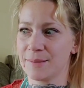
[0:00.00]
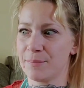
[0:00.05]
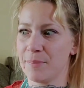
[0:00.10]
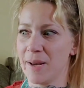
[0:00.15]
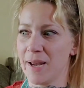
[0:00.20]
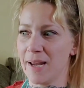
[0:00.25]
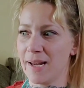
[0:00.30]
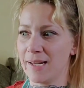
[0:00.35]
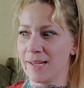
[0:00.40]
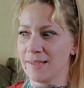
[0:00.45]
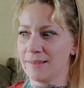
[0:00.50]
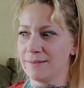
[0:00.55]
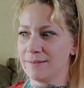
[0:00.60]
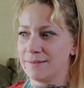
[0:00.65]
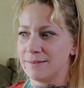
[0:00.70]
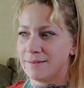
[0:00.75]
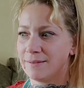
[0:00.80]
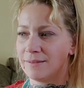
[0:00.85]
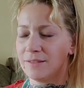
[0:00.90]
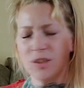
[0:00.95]
by
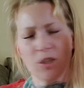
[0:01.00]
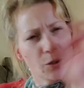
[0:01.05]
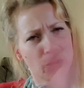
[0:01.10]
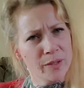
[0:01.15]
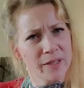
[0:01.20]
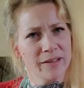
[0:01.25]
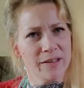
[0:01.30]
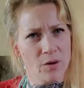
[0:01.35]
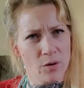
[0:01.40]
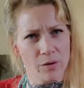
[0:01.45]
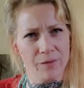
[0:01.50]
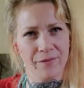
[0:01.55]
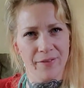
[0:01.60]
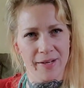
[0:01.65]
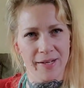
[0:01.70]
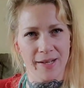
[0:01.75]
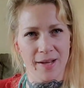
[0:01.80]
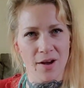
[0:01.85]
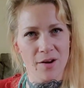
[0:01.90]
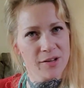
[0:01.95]
doing the old
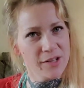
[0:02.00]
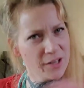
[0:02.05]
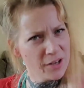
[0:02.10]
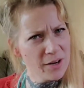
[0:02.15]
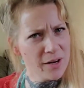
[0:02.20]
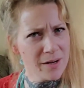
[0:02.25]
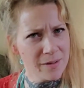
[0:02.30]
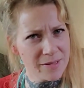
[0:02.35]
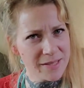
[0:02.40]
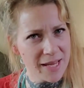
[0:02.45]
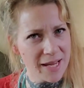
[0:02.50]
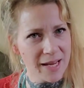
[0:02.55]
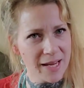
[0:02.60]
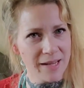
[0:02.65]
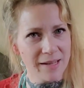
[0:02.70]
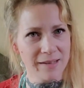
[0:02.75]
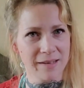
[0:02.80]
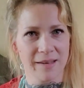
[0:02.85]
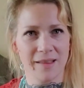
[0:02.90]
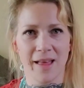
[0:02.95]
video. You know what I'm
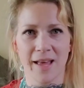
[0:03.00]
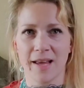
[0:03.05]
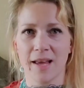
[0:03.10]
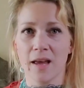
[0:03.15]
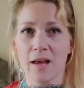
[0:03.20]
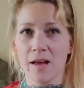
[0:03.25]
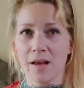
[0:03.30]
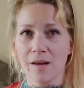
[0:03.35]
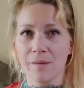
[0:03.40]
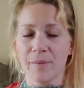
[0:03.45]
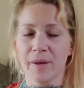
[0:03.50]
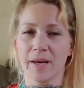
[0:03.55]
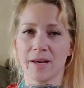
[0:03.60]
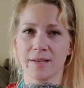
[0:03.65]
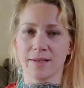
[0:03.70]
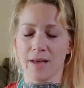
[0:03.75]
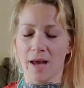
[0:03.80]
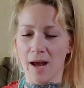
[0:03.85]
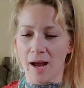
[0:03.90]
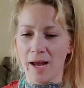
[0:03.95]
saying? Like,
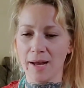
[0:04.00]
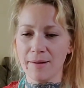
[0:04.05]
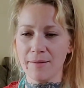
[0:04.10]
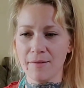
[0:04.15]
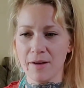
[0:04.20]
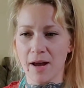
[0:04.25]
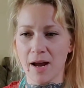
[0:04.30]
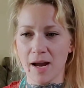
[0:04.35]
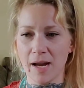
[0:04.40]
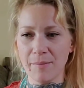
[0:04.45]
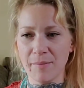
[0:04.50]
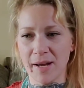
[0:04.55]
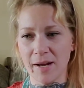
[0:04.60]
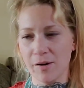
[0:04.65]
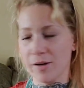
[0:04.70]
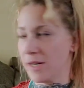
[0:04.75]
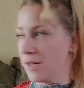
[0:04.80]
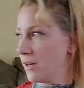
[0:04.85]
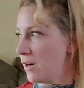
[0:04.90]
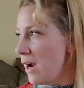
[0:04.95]
because I'm
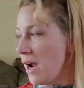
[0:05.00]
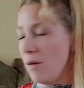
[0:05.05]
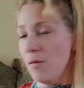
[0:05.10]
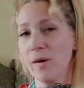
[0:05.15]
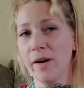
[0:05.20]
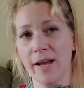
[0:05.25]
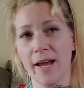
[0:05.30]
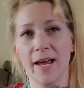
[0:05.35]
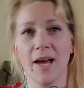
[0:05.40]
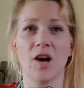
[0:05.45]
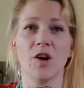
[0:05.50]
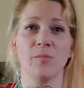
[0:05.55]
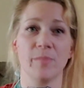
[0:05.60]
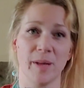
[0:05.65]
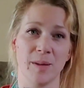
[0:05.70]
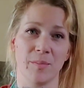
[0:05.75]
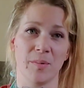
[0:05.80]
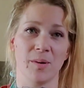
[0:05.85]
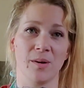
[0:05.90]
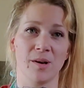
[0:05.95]
out here, I want to help
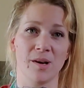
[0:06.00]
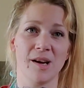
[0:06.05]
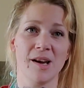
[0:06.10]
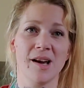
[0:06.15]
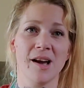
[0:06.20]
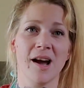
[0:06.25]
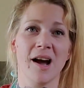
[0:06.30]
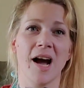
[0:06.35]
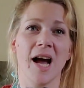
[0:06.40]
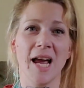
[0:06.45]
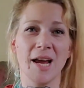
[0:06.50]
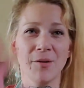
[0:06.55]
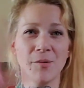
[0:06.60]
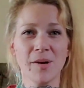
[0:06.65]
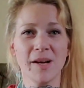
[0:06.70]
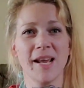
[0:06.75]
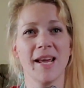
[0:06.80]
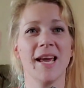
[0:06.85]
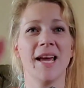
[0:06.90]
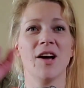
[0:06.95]
people. I
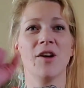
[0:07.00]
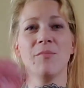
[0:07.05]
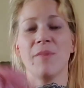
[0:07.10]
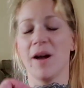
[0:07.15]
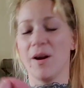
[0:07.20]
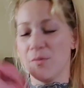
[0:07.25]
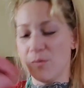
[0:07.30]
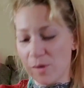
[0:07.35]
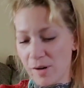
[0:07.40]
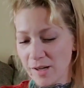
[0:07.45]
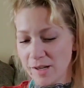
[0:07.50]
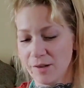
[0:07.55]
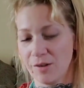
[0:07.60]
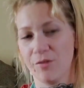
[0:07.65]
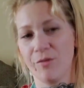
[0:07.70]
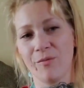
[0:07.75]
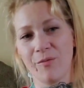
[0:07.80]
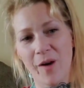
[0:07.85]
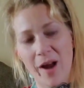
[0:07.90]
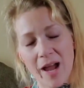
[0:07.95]
want to help. I want
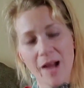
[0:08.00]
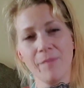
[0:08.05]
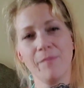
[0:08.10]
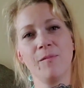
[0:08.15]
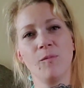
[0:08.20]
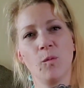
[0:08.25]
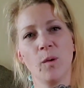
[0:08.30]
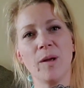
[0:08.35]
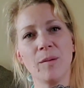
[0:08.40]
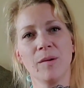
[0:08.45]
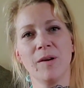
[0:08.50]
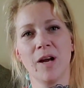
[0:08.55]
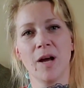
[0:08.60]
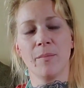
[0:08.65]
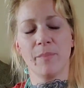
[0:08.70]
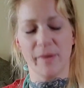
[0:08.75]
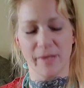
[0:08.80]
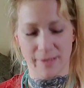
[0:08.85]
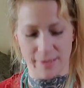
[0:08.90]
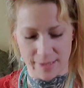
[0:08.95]
to grab women
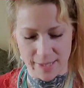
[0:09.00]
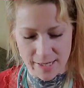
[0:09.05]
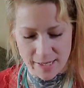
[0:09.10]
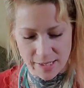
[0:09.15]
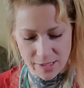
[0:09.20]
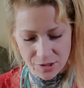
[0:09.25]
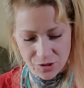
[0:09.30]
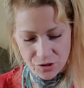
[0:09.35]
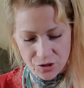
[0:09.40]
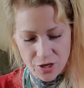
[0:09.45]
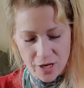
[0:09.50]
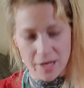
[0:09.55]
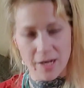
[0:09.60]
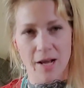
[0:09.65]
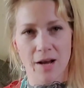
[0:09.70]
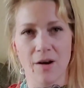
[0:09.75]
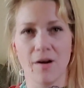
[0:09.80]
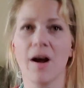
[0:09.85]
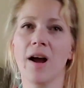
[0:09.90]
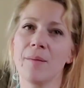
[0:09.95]
up and say, check it
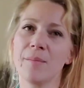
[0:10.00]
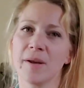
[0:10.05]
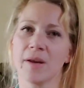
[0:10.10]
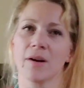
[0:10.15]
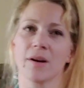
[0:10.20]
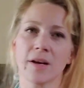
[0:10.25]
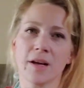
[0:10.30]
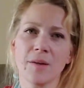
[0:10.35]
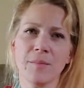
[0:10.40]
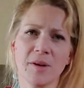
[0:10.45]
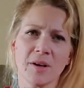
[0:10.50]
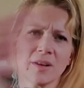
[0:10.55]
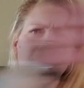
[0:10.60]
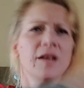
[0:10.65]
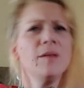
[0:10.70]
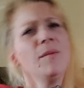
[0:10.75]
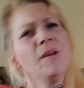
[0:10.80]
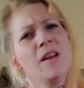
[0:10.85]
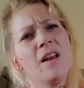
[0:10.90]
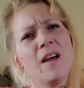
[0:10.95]
out. I'm here. Come here.
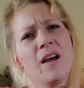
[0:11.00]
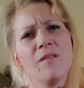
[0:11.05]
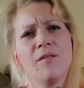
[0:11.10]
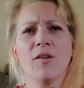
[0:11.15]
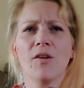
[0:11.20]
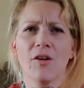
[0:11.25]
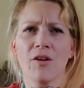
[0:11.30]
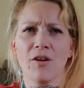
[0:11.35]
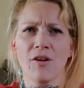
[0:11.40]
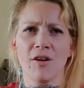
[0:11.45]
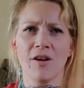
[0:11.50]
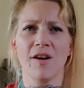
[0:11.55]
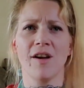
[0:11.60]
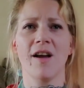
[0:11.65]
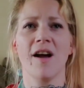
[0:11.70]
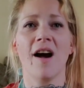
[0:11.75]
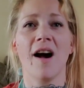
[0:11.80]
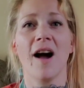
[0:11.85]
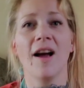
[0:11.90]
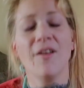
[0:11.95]
Give me love, girl.
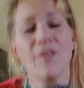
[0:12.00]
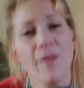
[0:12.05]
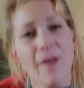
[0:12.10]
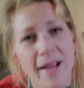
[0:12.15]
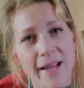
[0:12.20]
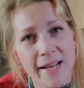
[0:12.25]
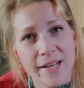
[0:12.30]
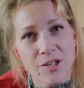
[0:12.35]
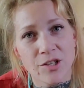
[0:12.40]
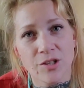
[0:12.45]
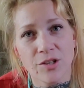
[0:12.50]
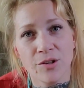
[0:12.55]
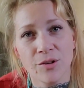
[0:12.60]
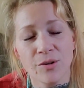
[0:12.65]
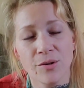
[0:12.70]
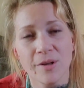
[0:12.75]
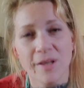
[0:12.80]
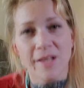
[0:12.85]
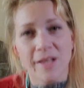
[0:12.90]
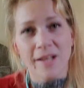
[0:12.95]
I don't hate you.